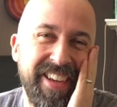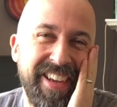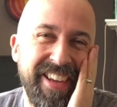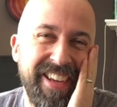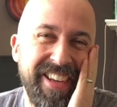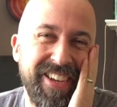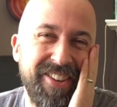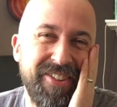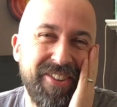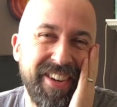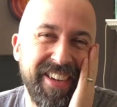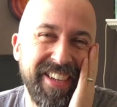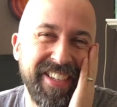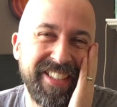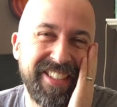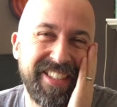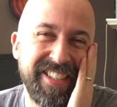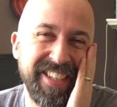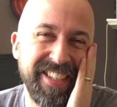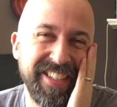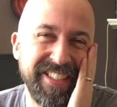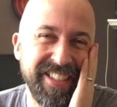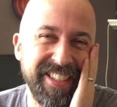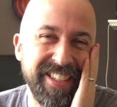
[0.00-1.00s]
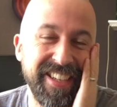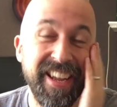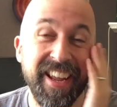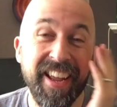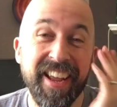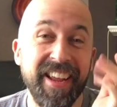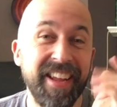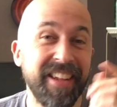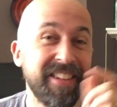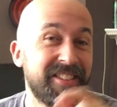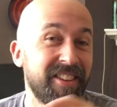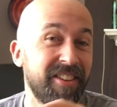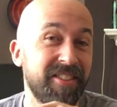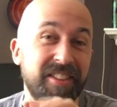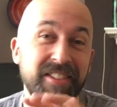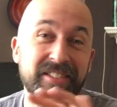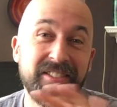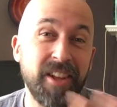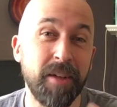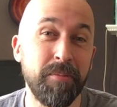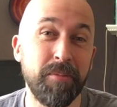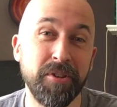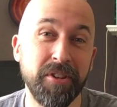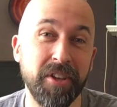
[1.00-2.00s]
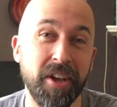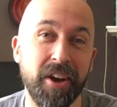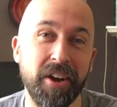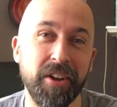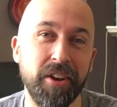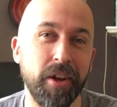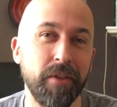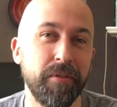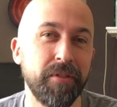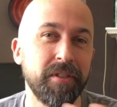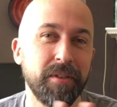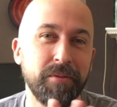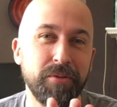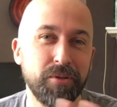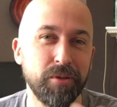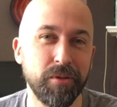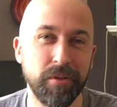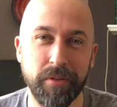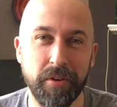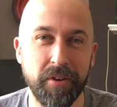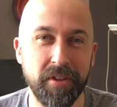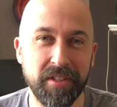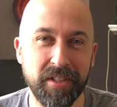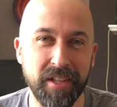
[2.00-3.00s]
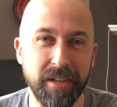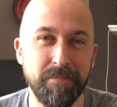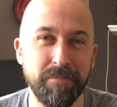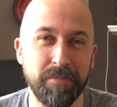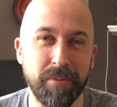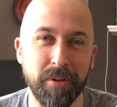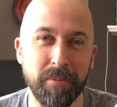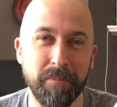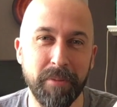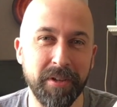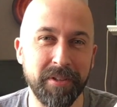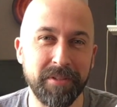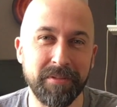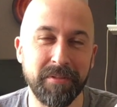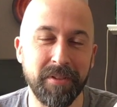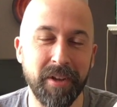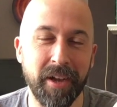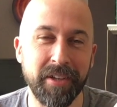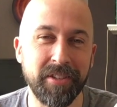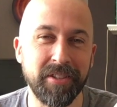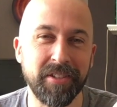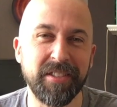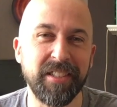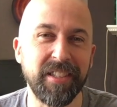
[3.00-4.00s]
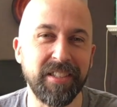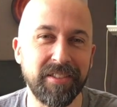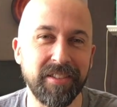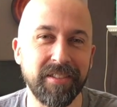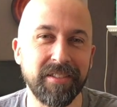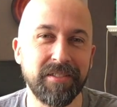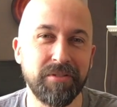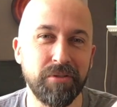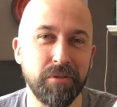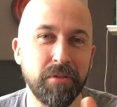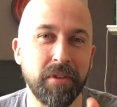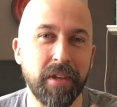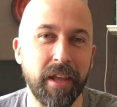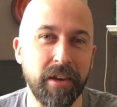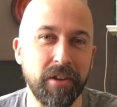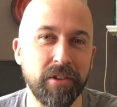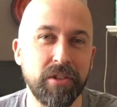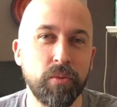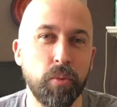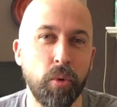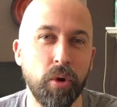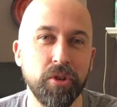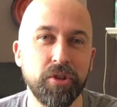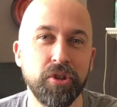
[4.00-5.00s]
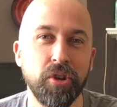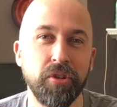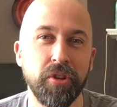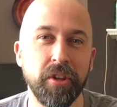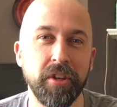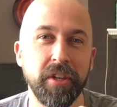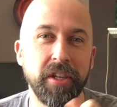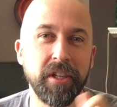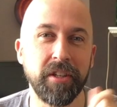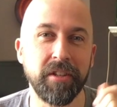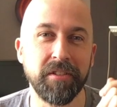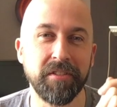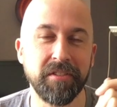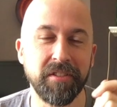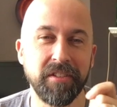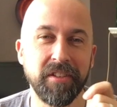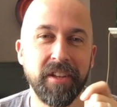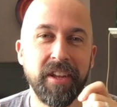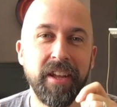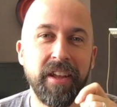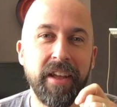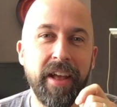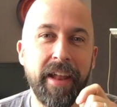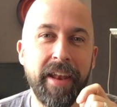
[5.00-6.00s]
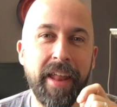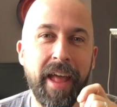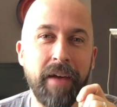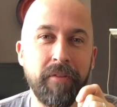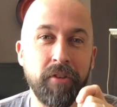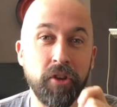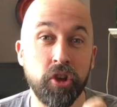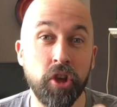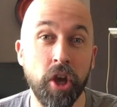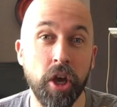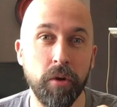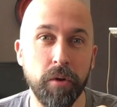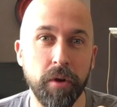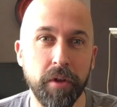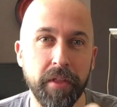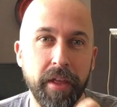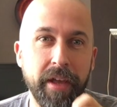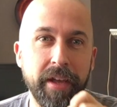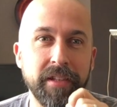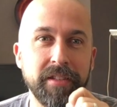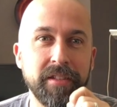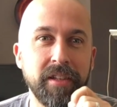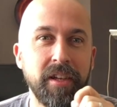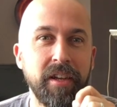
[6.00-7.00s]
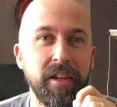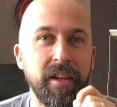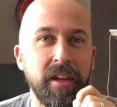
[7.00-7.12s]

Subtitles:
I did it. So the double yarn overs, I'm sure it's very simple. I just need to sort of get a swatch on the needles and have a go at that.